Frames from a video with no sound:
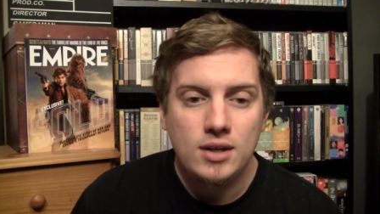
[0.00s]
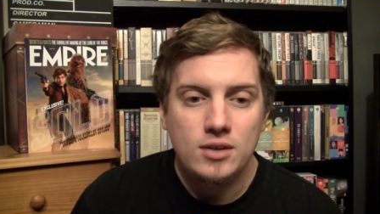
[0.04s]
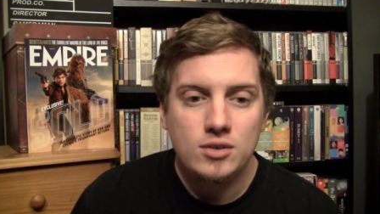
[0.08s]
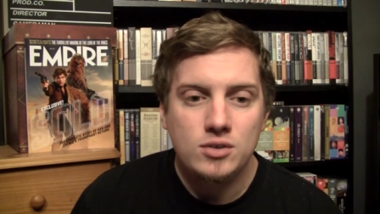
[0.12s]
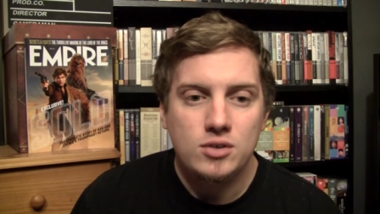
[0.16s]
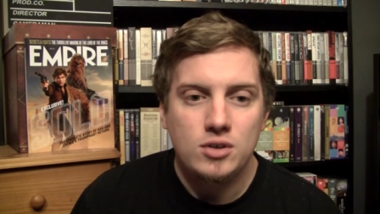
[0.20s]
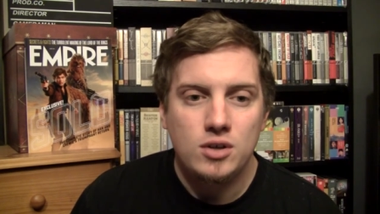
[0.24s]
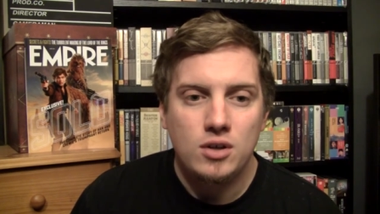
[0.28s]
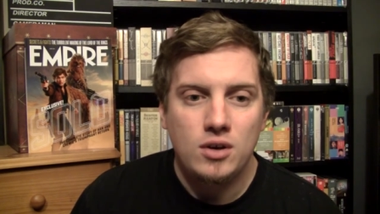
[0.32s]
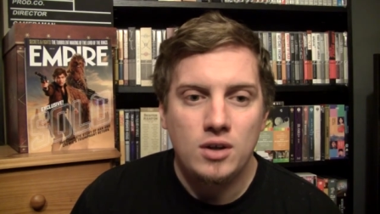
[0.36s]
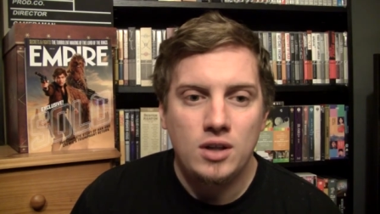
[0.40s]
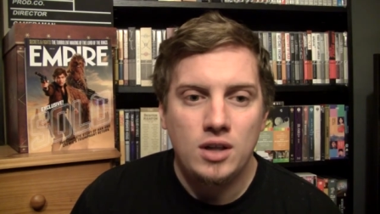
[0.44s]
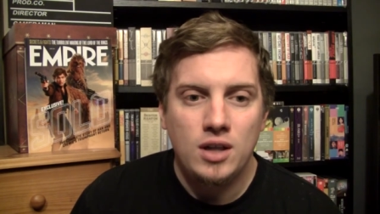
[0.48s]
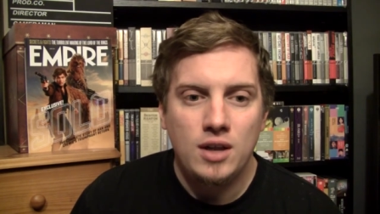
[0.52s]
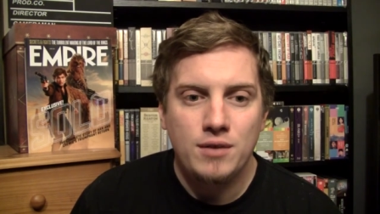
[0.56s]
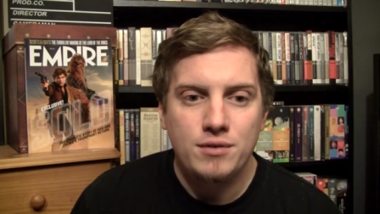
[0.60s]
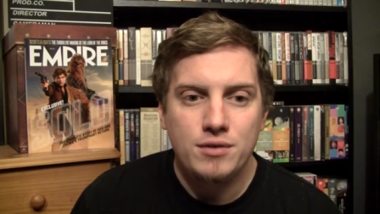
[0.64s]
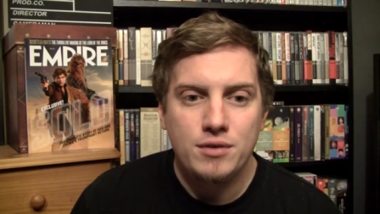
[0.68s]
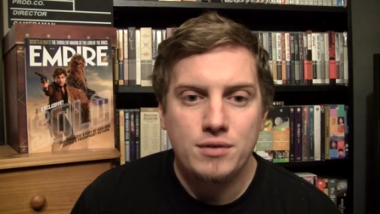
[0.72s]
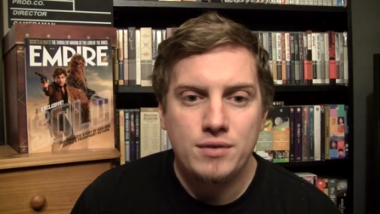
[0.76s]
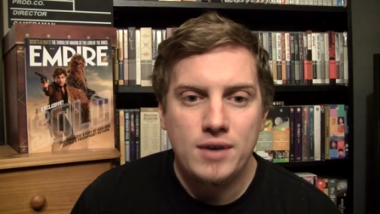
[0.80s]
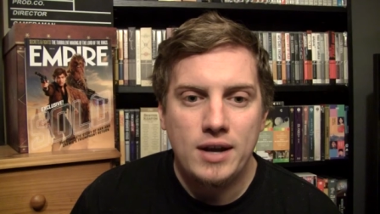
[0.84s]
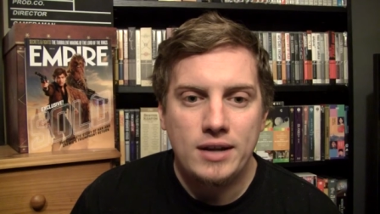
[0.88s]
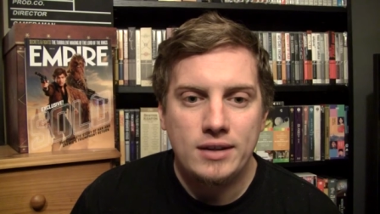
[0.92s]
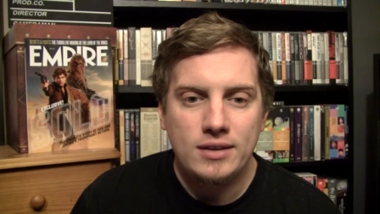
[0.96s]
so I love
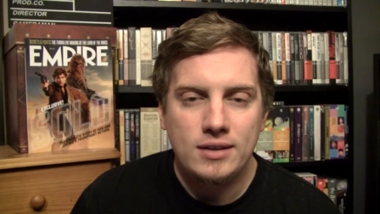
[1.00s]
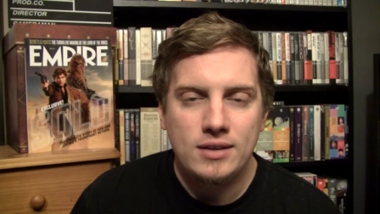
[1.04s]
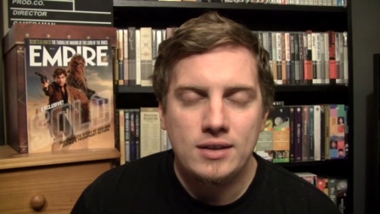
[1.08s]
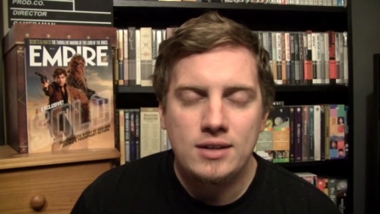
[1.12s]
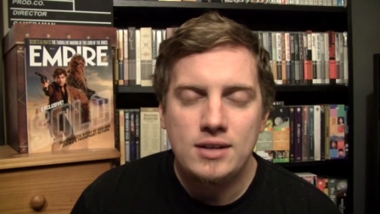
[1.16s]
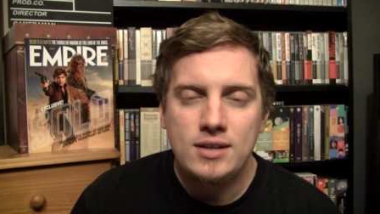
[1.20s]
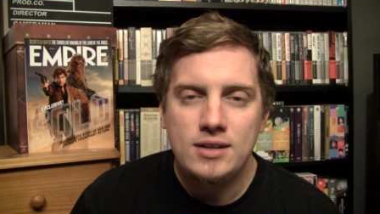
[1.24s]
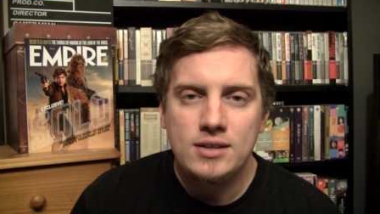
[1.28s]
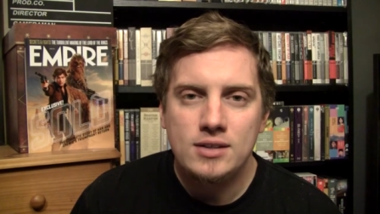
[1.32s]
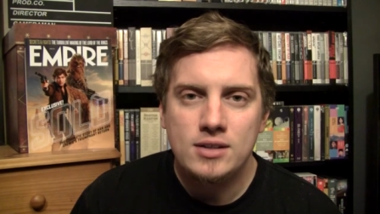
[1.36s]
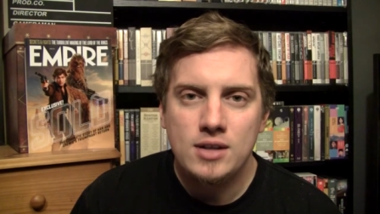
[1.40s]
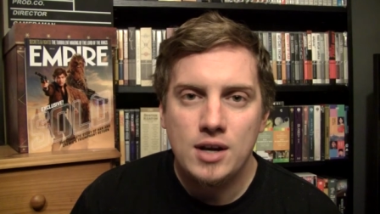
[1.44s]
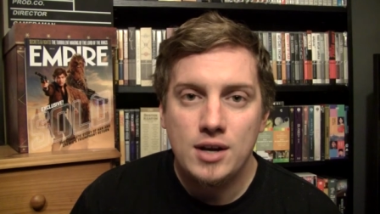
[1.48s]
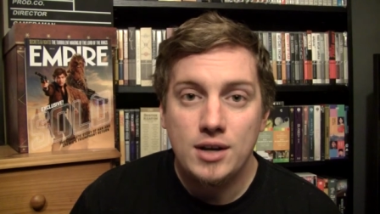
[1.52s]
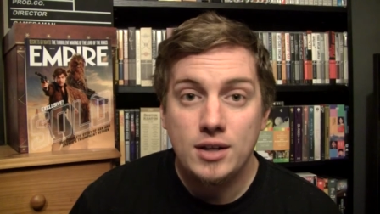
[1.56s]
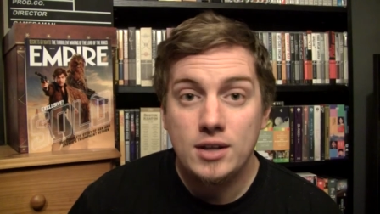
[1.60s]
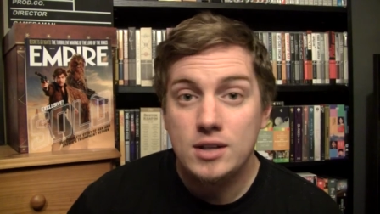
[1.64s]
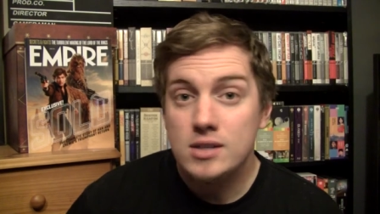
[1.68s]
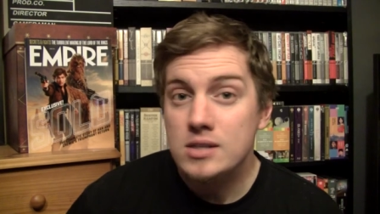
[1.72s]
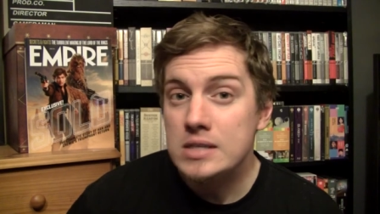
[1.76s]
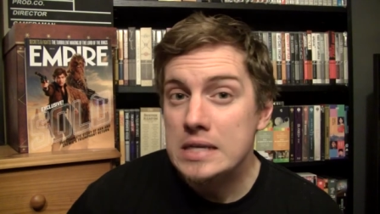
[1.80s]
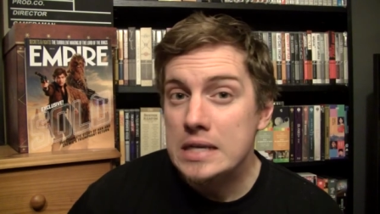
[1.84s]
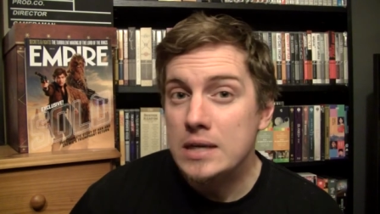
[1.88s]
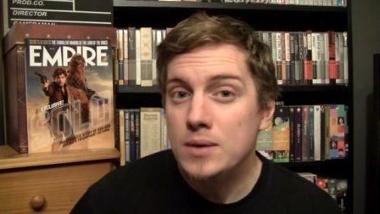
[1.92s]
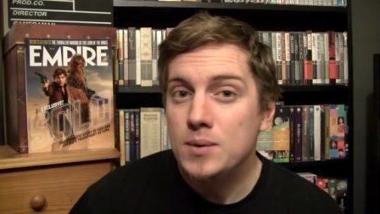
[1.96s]
the fact that he is kind of
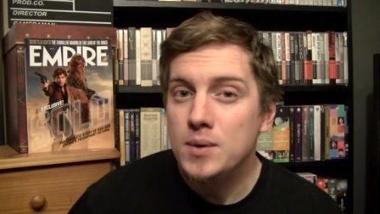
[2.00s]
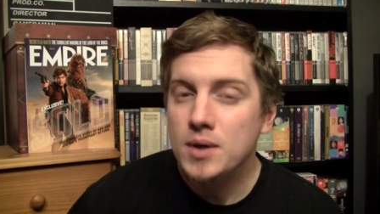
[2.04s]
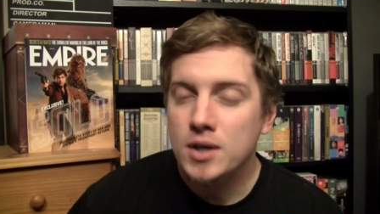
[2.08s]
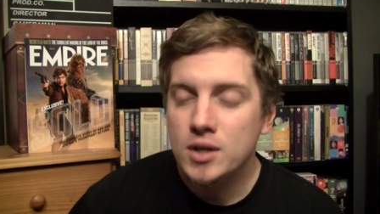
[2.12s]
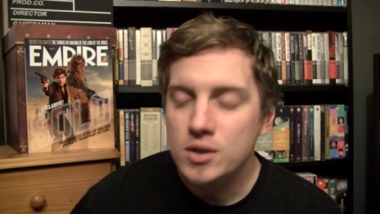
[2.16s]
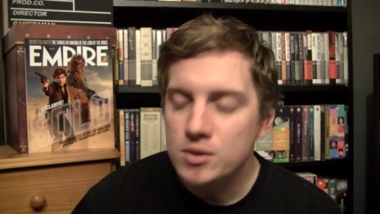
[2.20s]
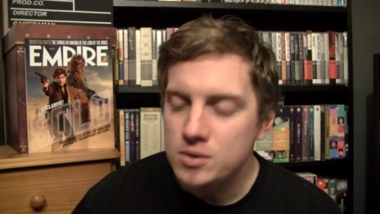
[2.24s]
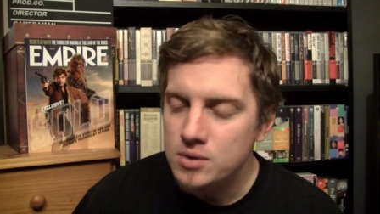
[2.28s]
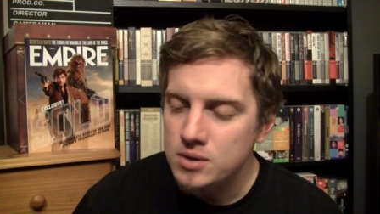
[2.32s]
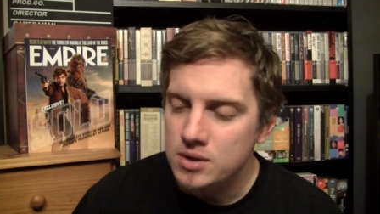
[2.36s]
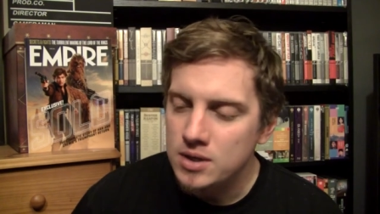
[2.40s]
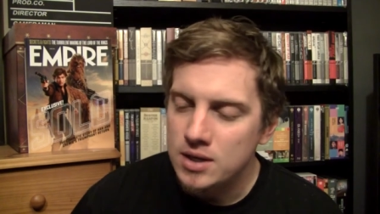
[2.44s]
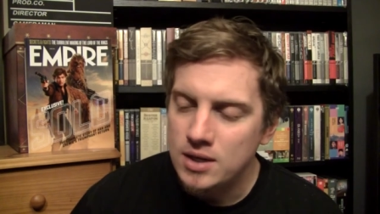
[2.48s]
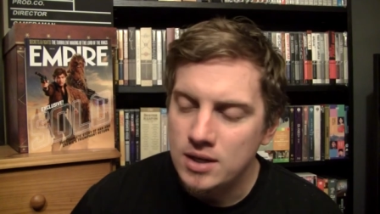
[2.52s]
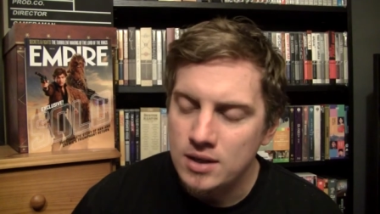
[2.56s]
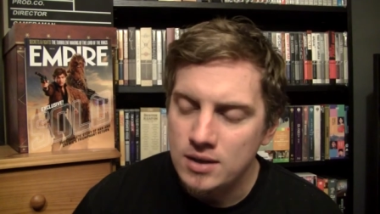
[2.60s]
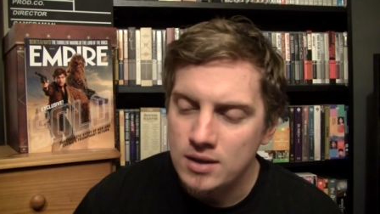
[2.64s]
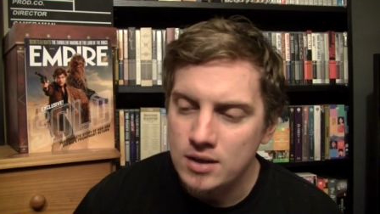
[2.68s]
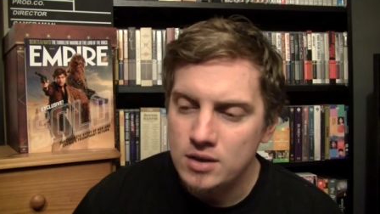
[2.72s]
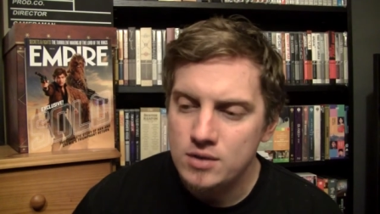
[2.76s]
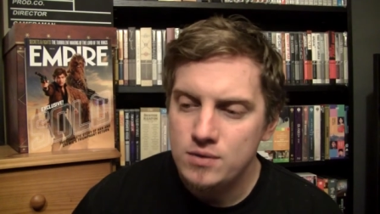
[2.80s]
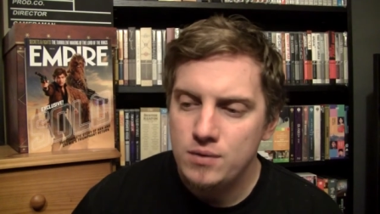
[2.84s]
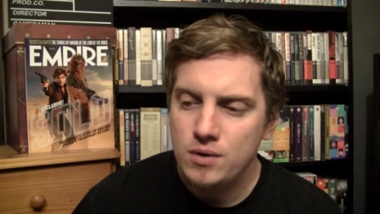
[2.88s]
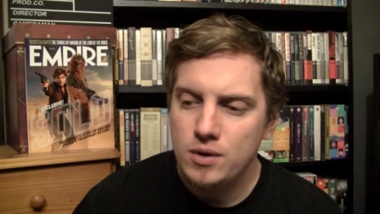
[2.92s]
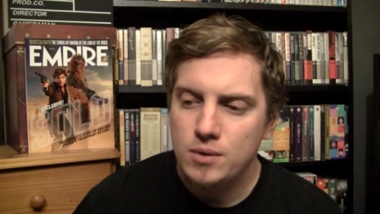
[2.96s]
continuing and doing it in
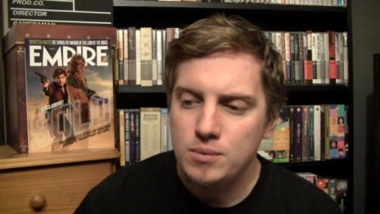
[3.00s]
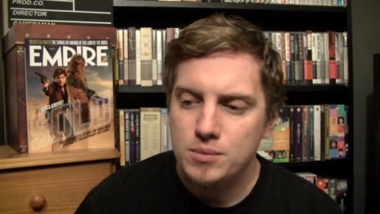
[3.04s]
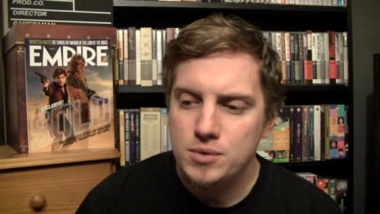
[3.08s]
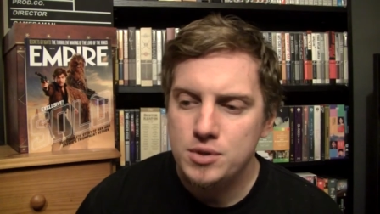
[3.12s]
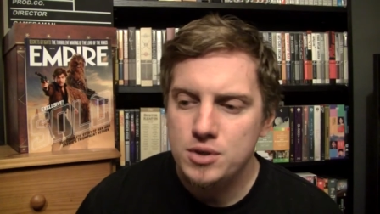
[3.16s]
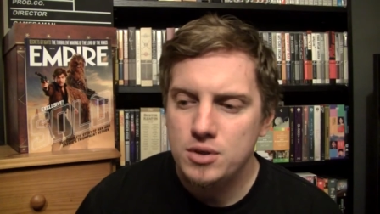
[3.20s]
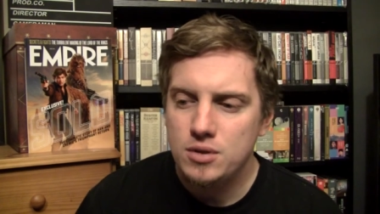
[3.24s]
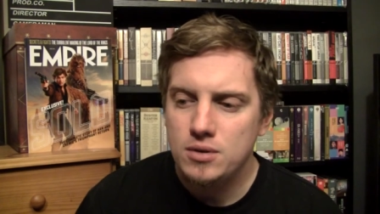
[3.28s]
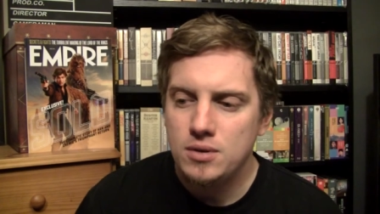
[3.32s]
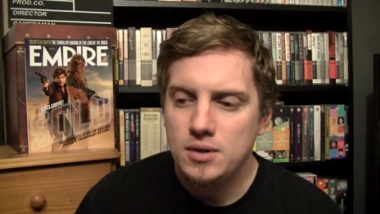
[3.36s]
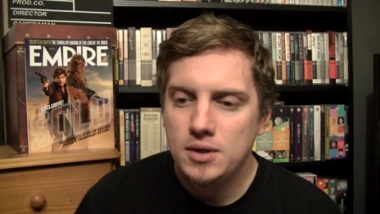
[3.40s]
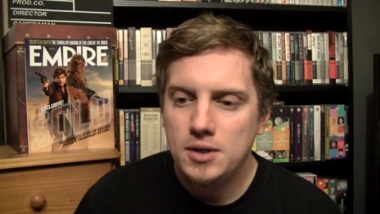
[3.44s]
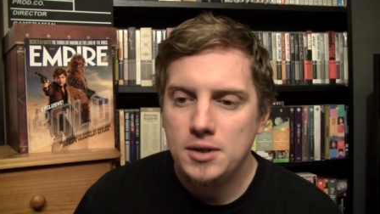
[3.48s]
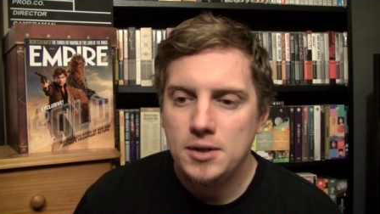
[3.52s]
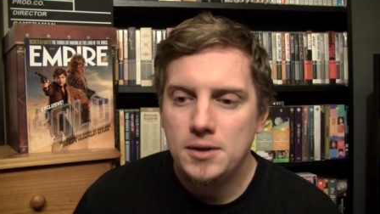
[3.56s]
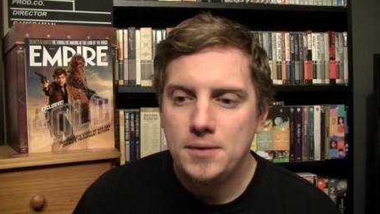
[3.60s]
this film too.